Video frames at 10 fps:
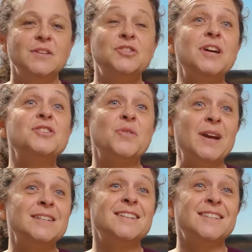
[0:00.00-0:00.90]
The judge
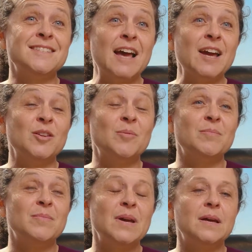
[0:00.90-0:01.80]
granted
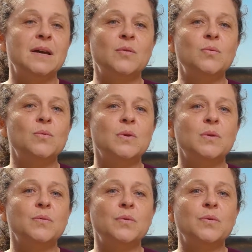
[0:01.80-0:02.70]
asylum
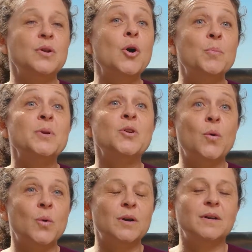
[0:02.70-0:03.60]
uh, in open
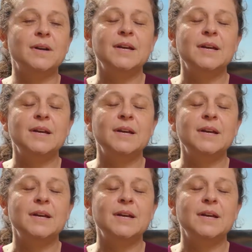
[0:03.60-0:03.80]
court.